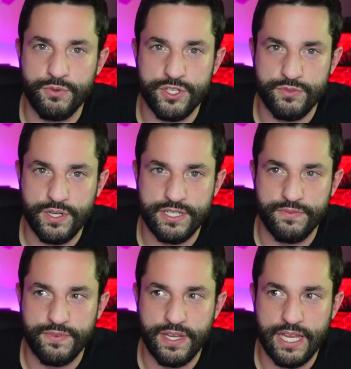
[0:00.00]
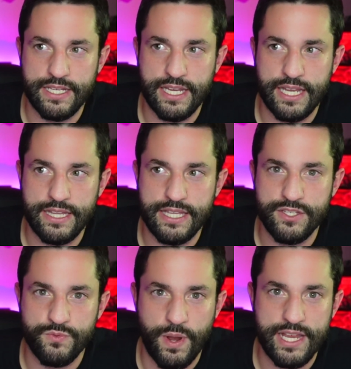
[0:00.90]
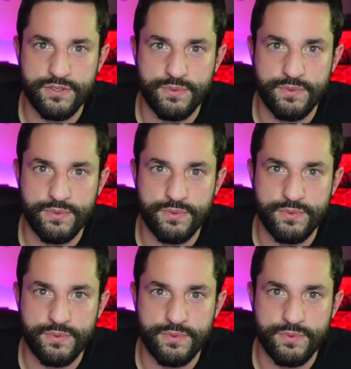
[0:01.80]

restrictive in in these ways.